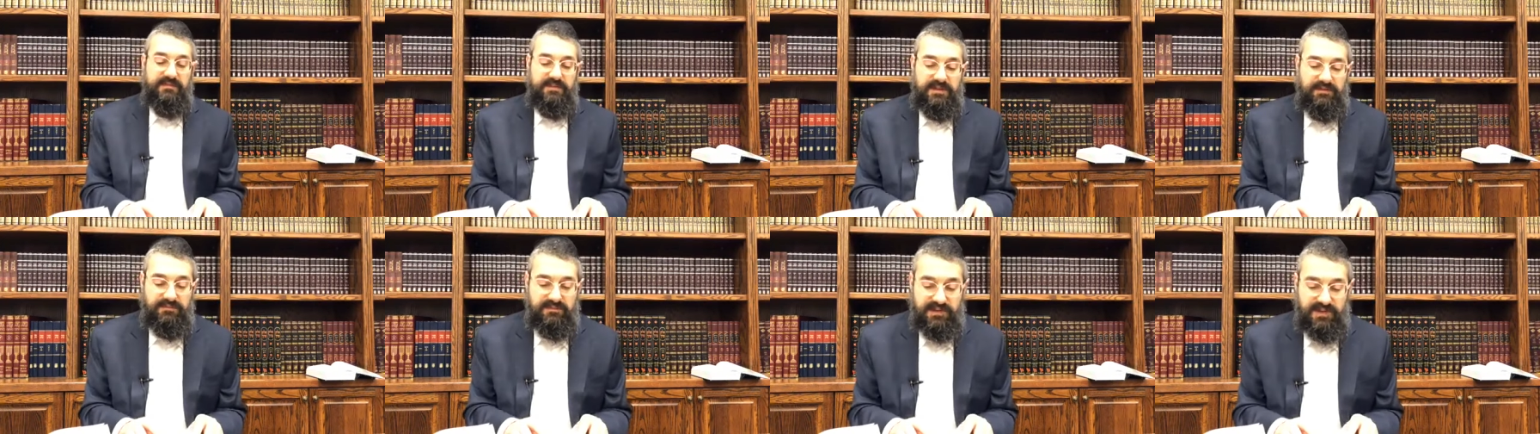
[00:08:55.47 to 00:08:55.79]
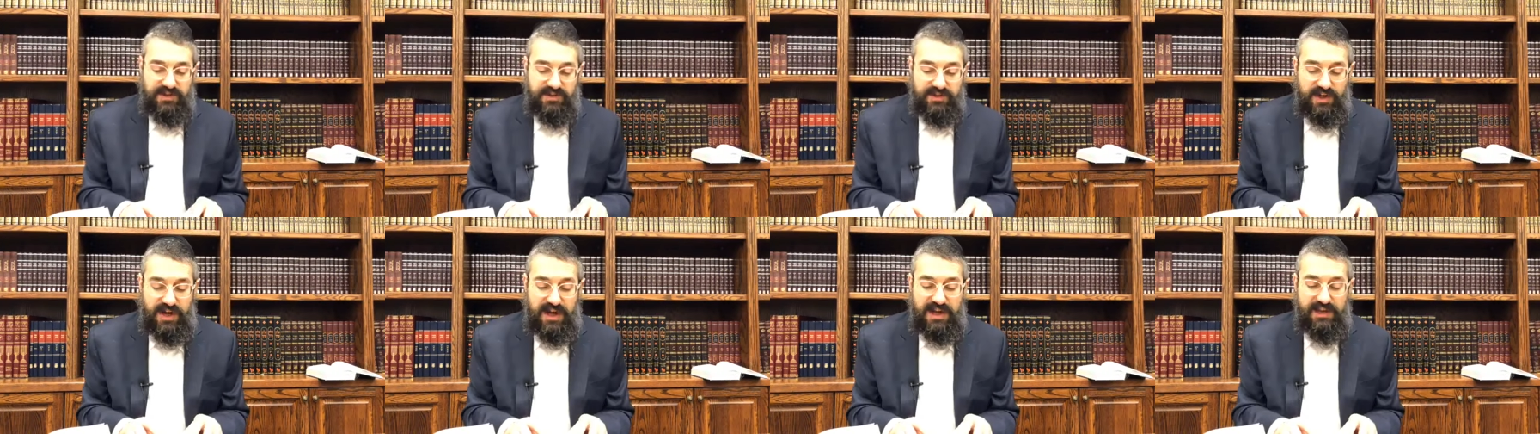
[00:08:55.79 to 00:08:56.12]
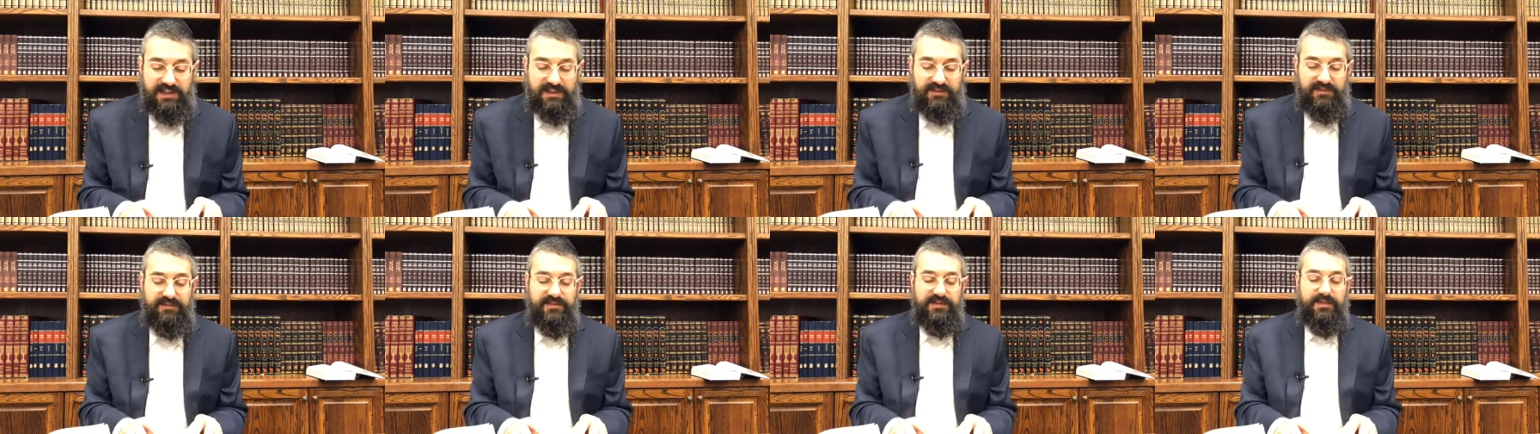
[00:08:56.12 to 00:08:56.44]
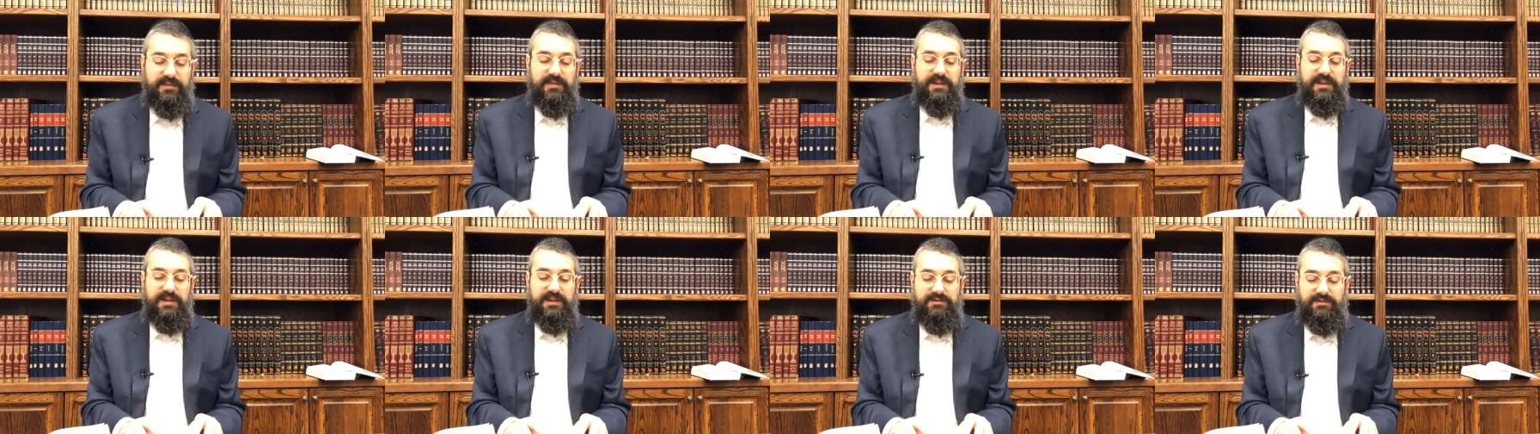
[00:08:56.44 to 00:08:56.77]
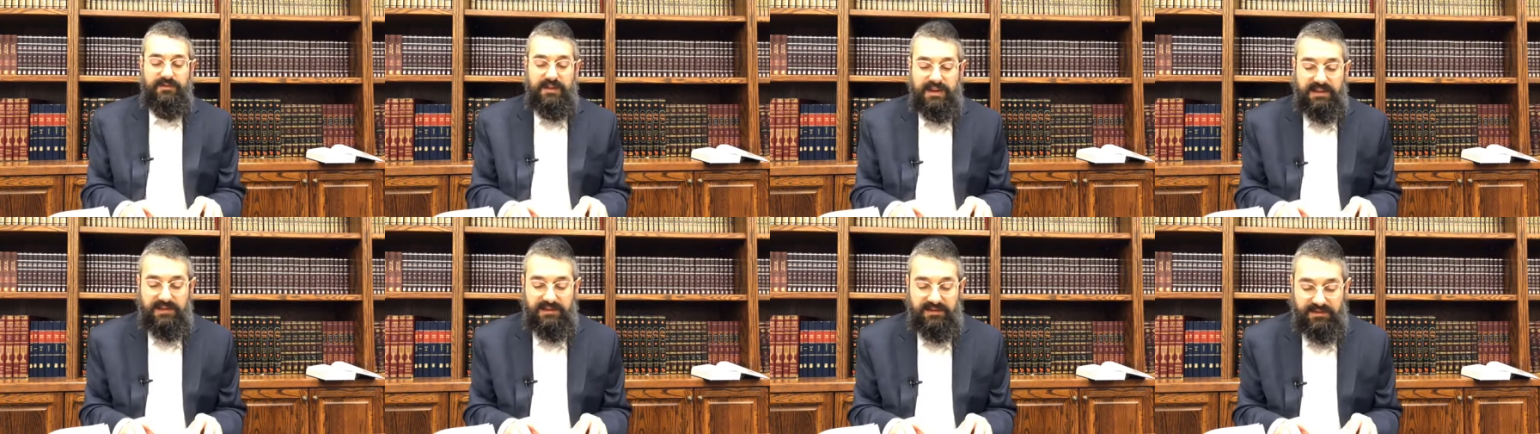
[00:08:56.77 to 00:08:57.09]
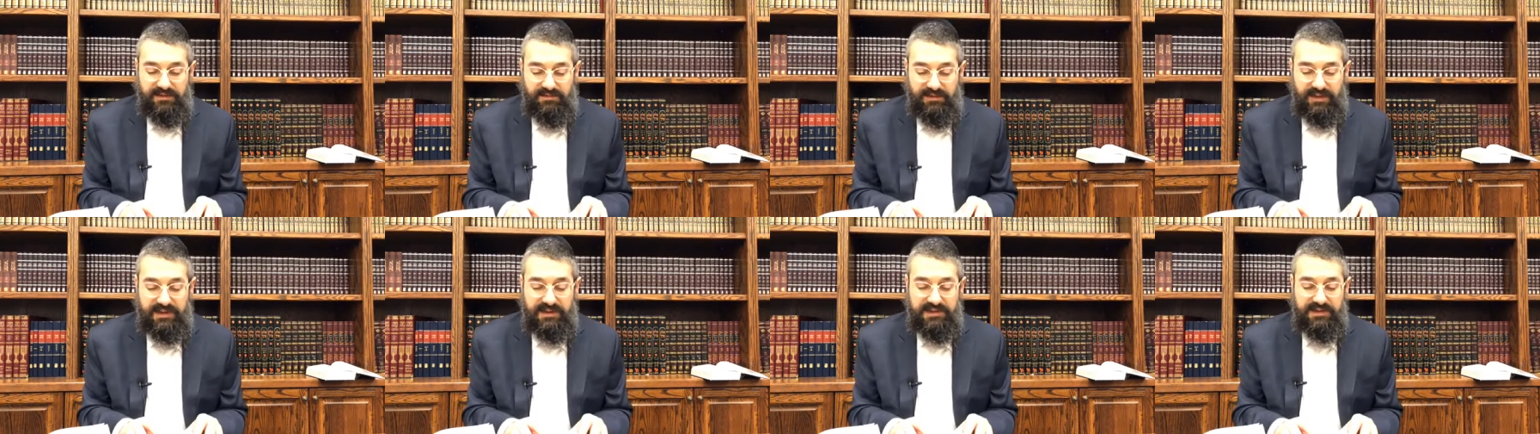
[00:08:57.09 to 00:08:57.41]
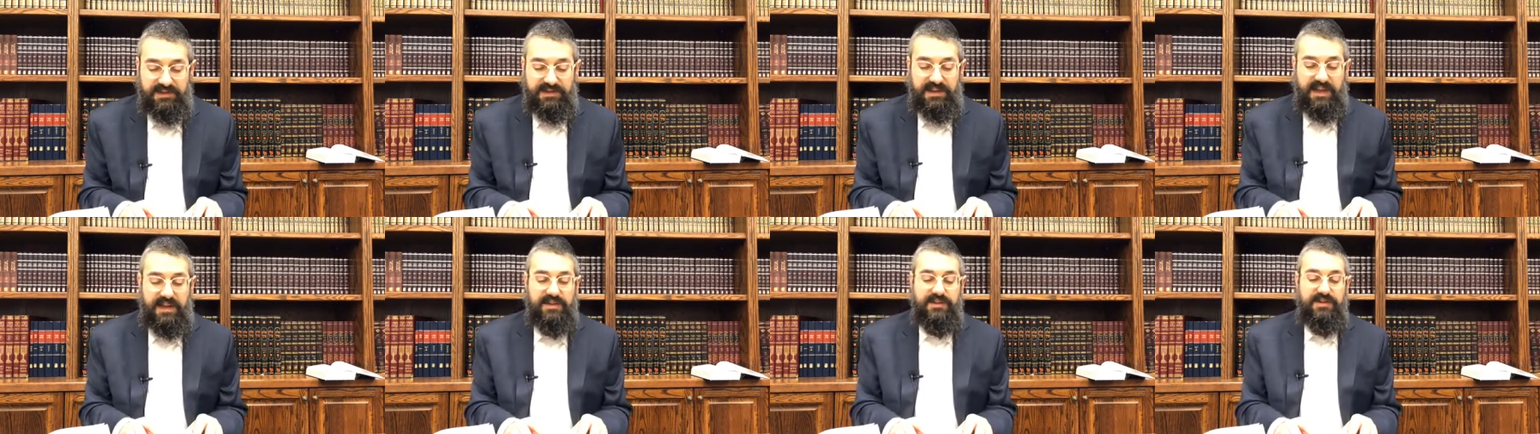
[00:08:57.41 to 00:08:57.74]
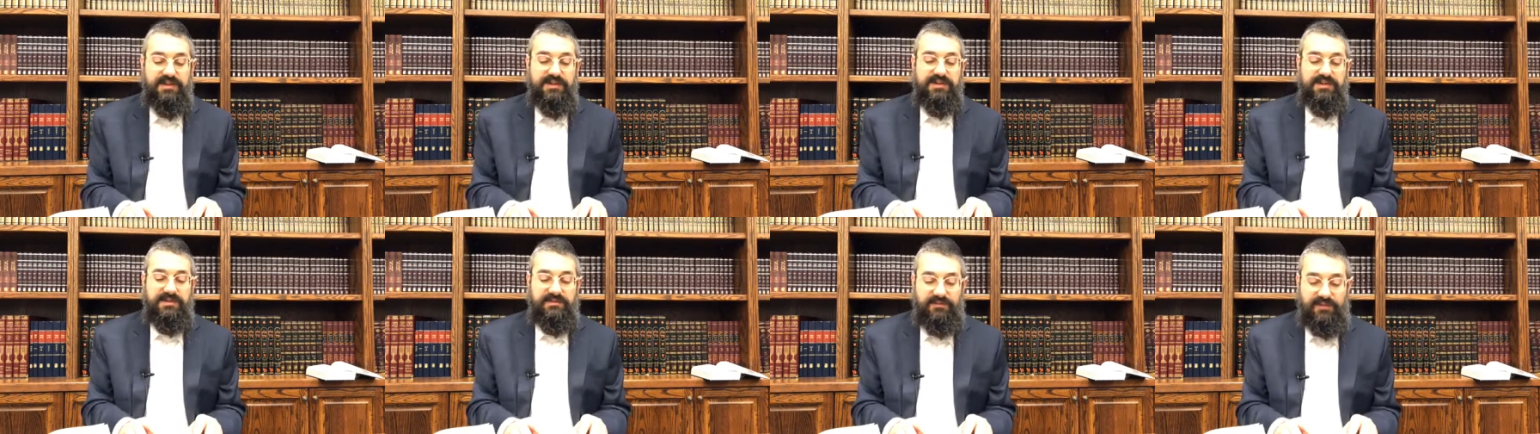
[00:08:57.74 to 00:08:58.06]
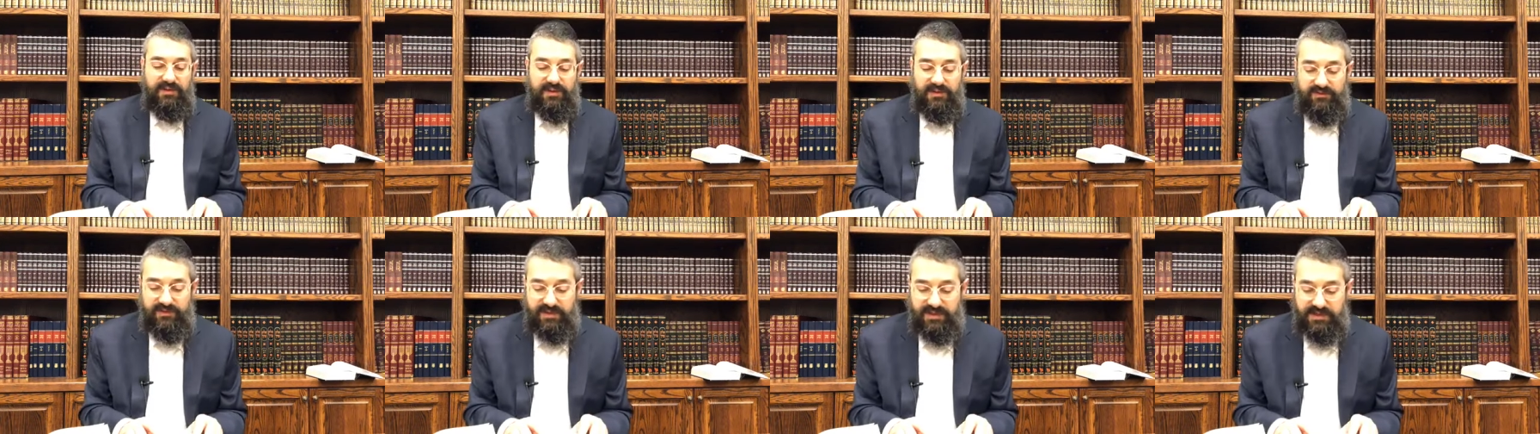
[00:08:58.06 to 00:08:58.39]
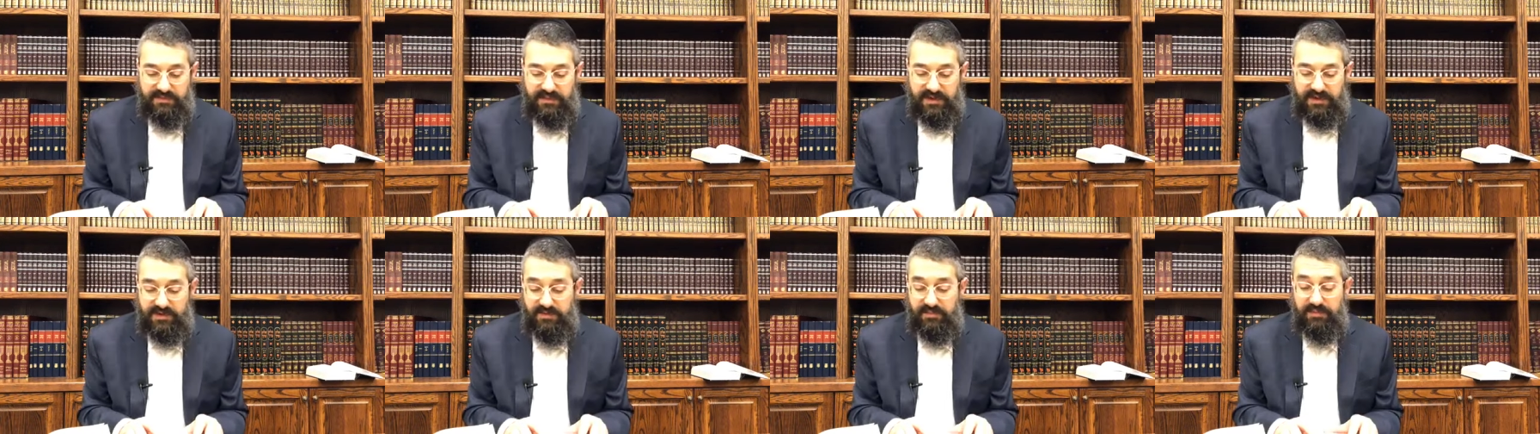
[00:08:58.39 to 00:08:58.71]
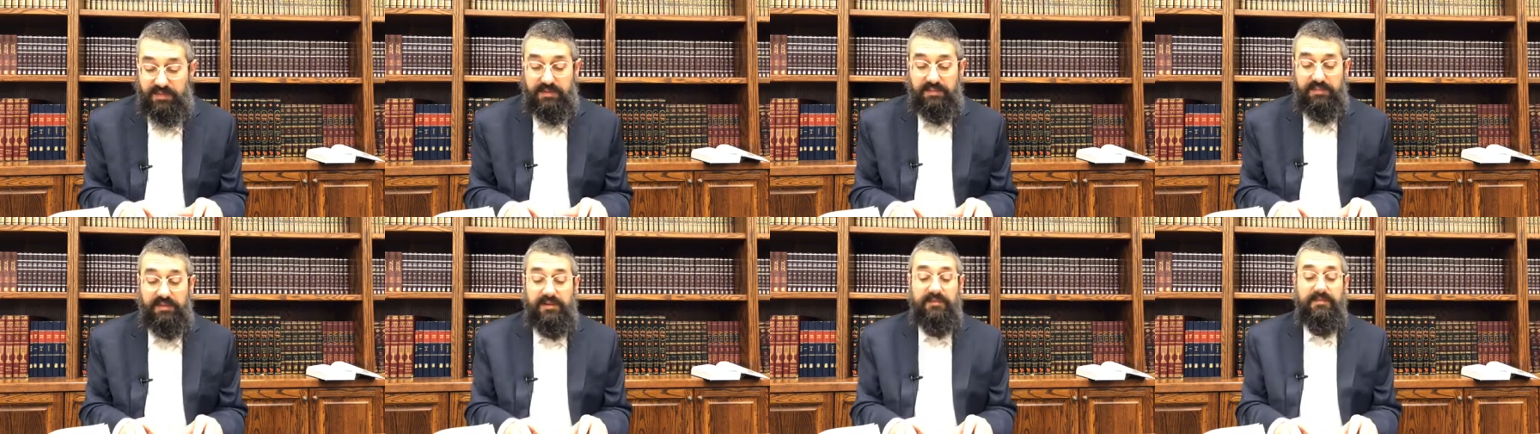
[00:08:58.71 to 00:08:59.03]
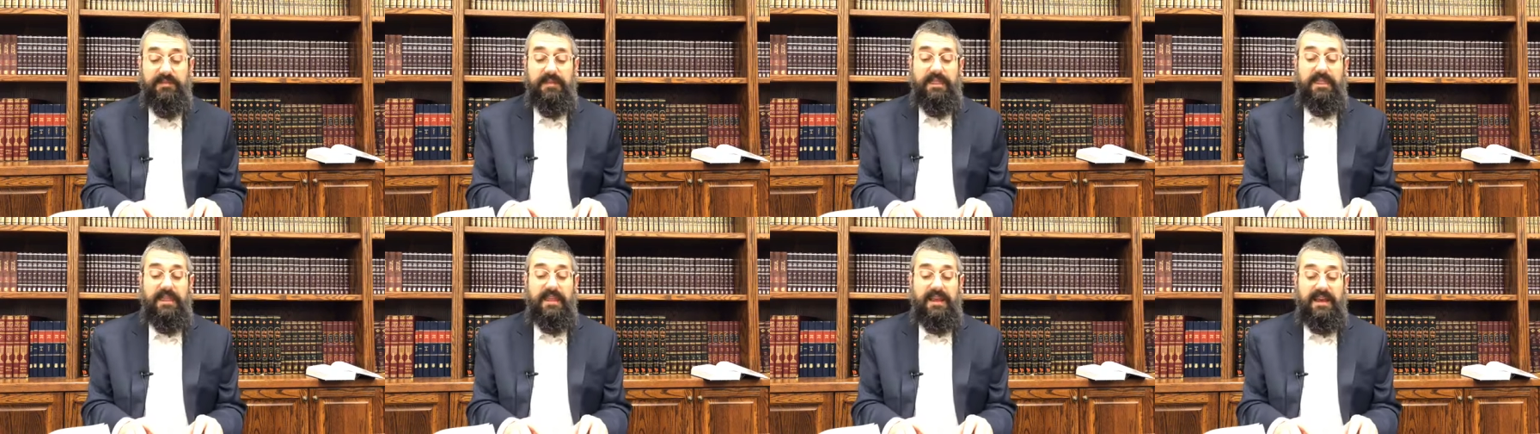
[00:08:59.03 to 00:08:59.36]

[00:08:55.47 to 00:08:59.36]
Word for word: he was a child of some of the great, great sages and very, very special people.